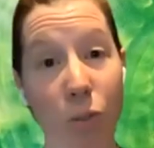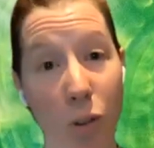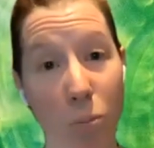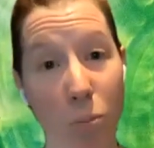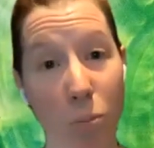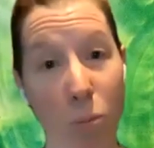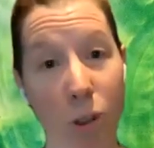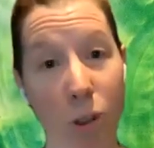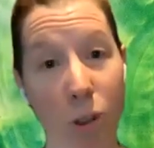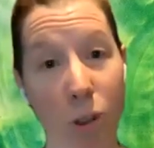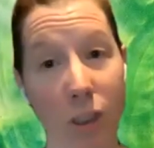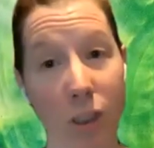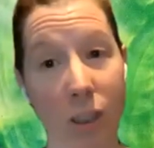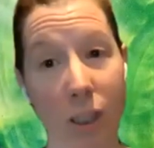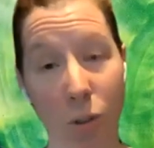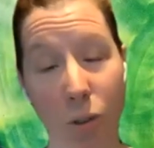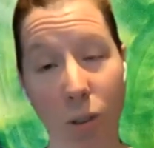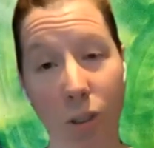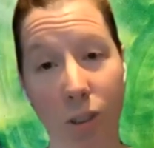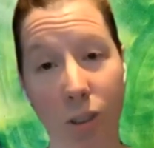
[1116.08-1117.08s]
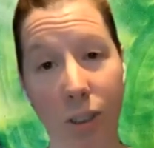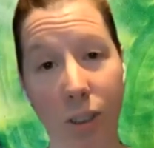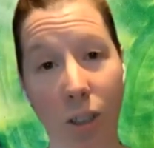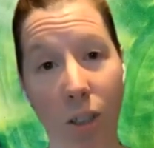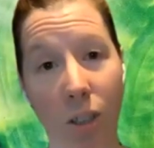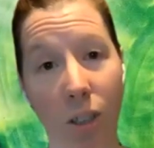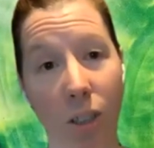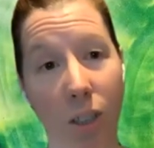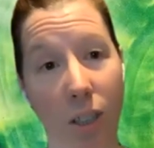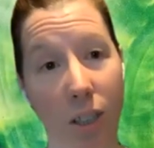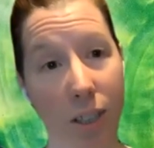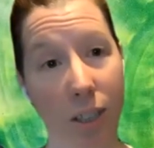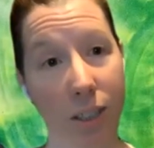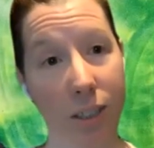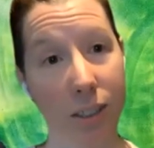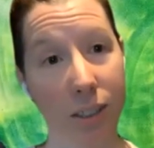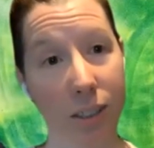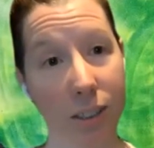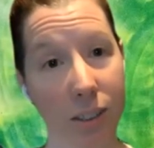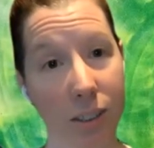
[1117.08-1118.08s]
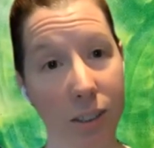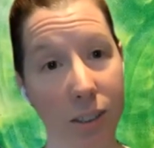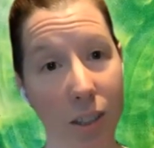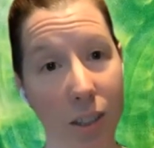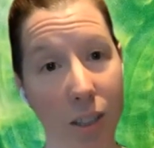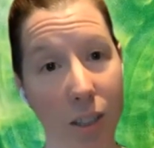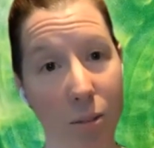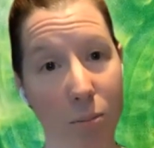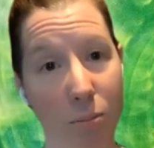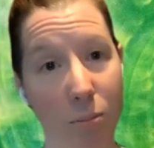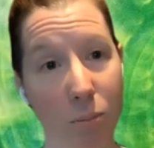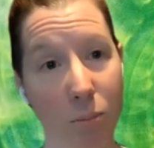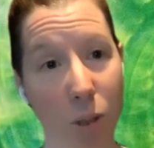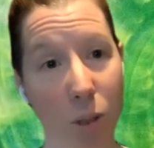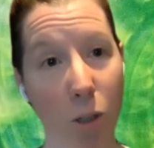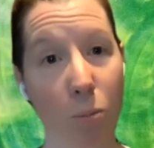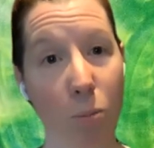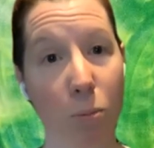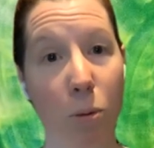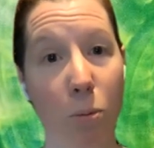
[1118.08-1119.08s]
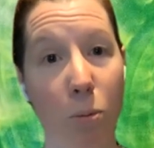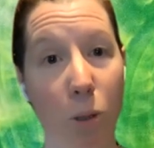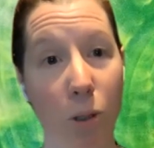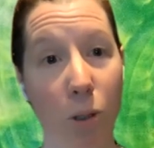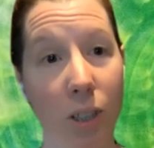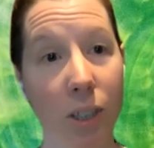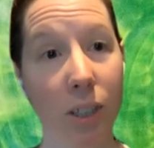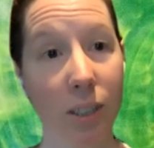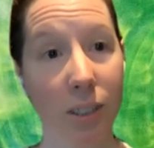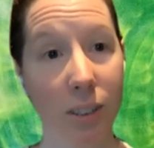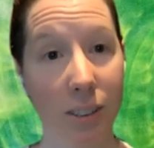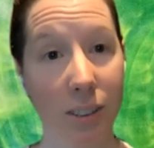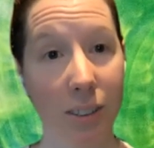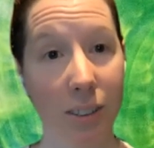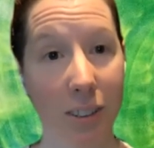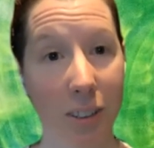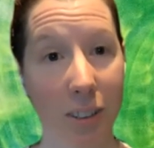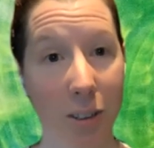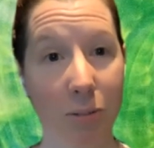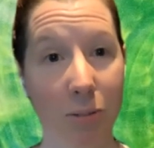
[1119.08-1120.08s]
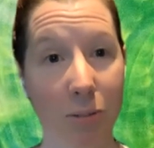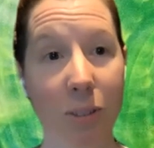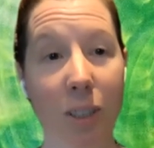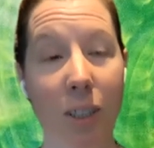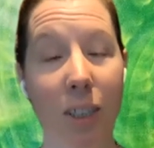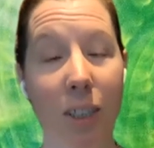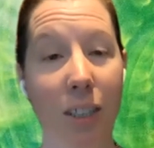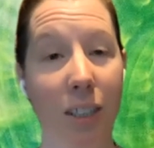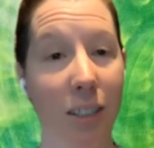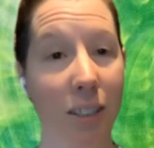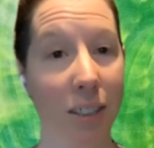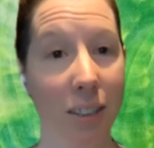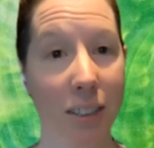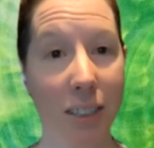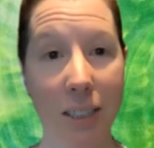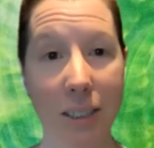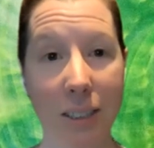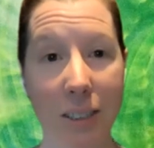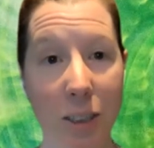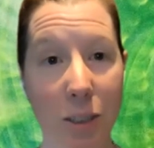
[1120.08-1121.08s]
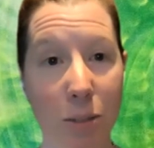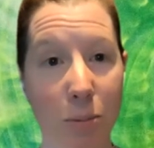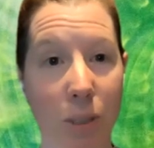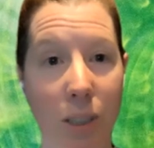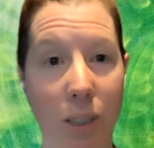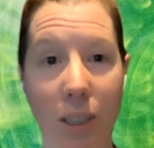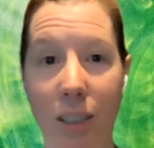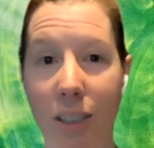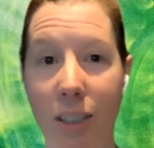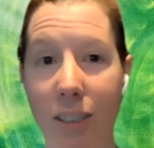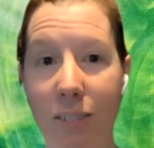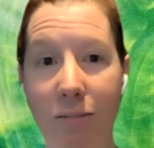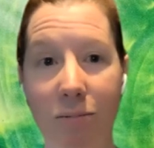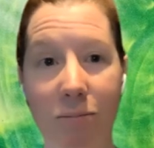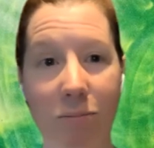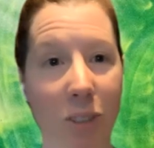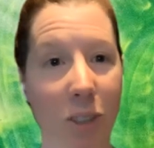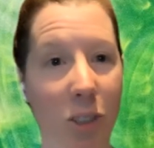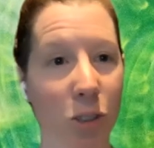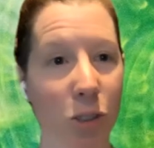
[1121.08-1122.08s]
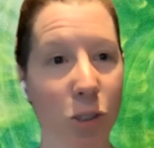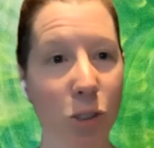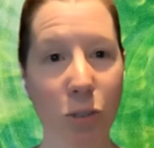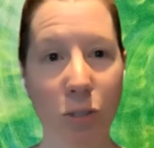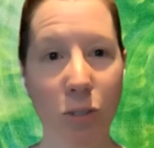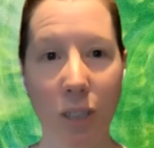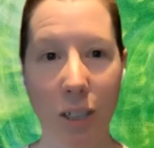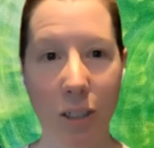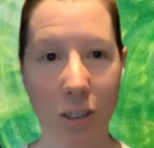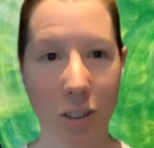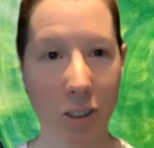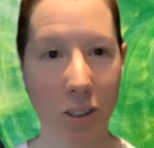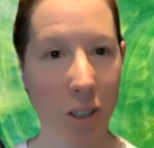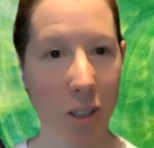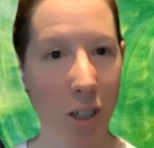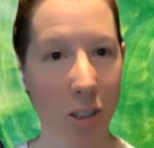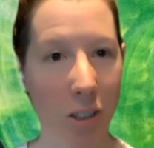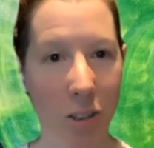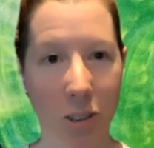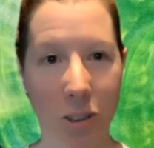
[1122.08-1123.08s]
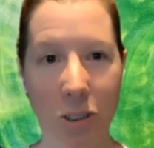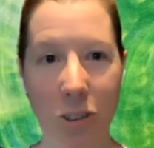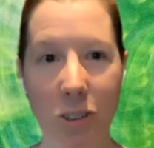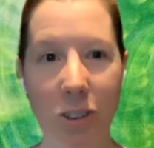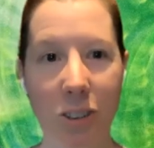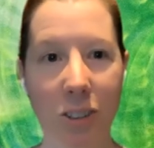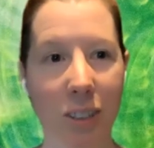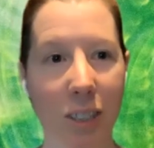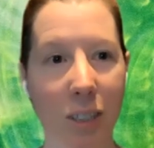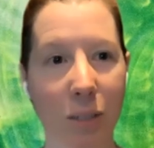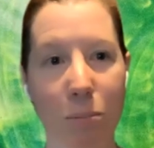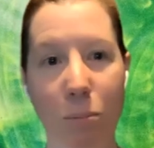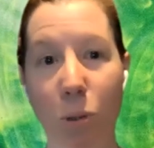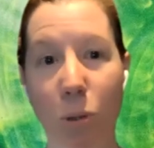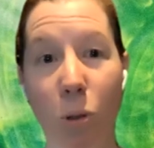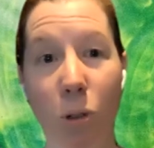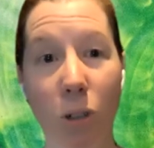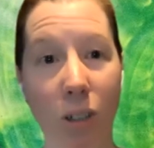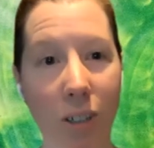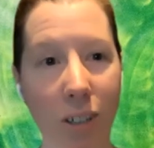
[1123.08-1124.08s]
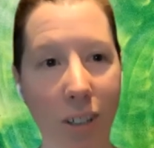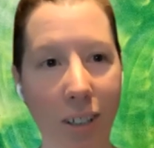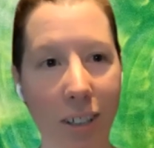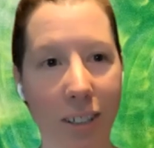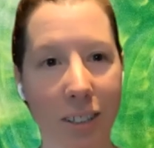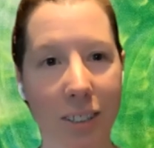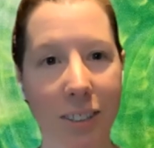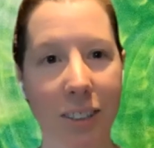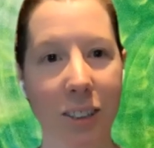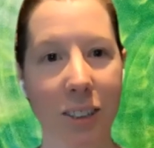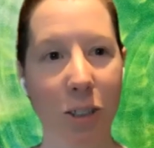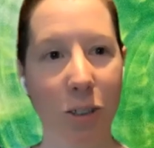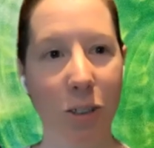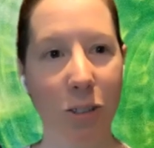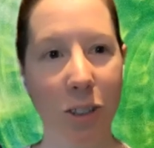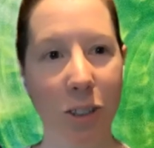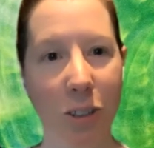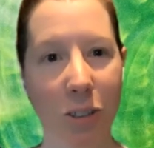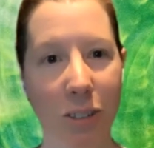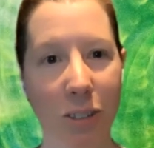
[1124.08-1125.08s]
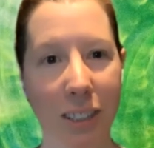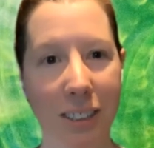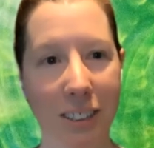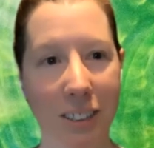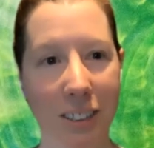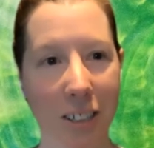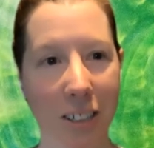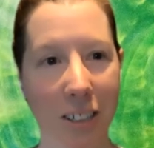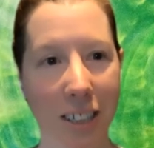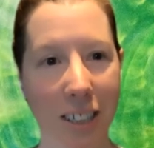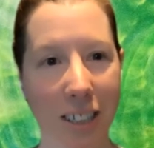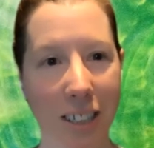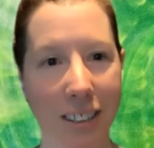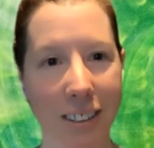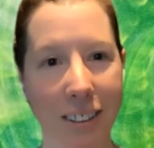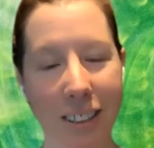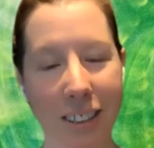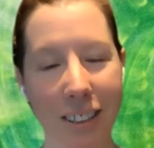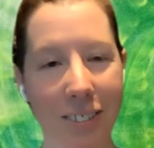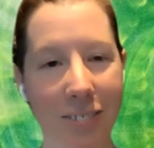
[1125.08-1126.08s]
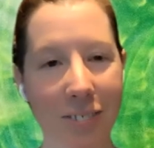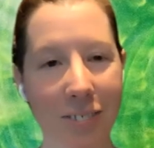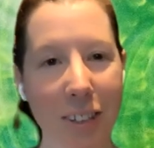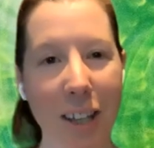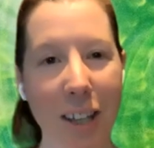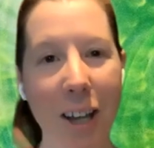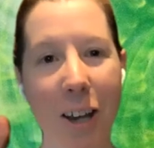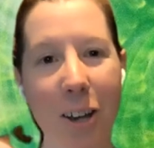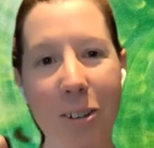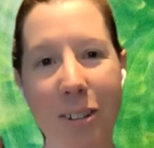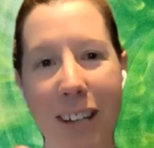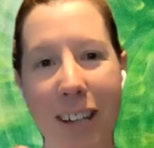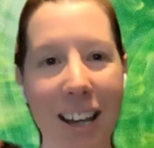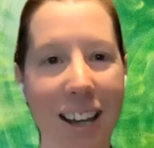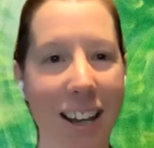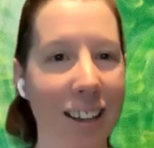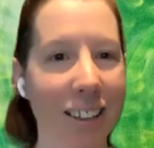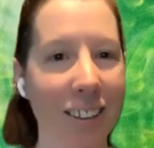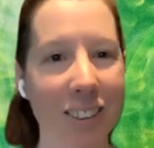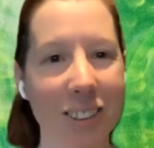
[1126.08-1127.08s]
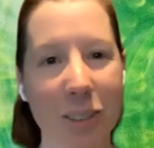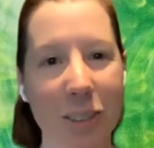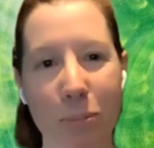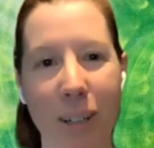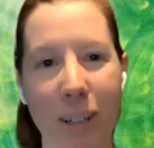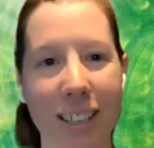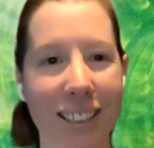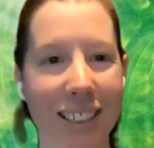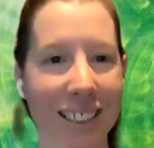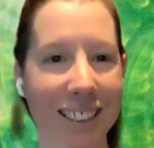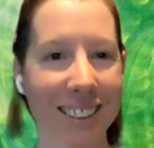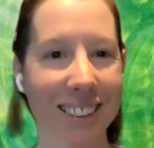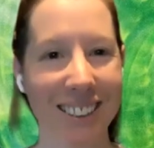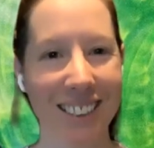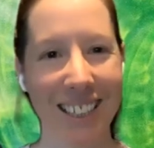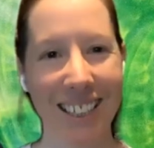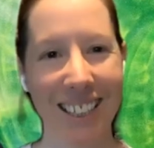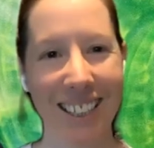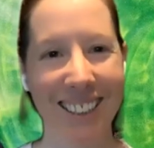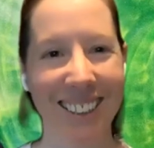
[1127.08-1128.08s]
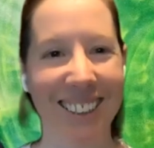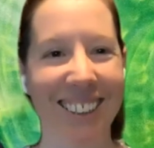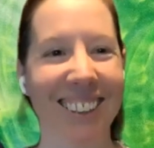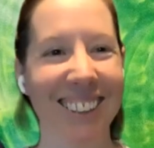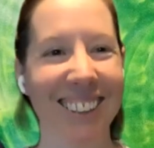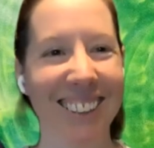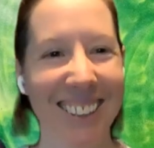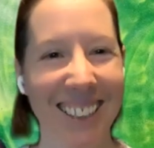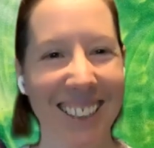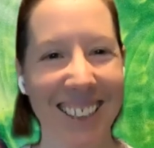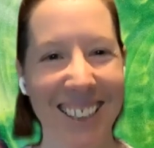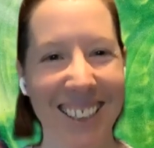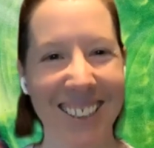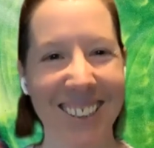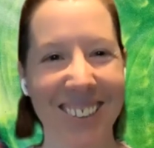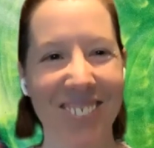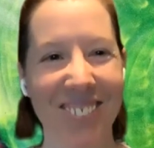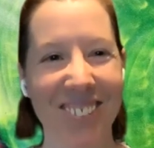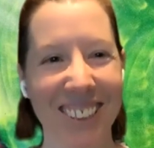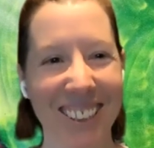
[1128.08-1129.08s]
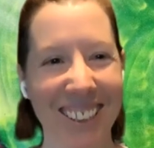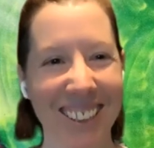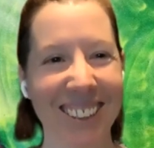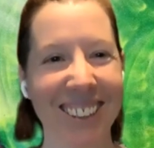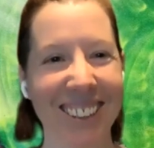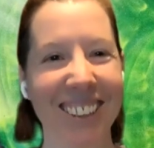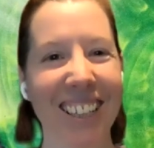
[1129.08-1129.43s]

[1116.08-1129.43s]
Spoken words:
for the multi-day tours that our clients are promoting, it tends to be $2,000 and more, and so that's not a like, oh yeah, I'll just buy that today kind of thing.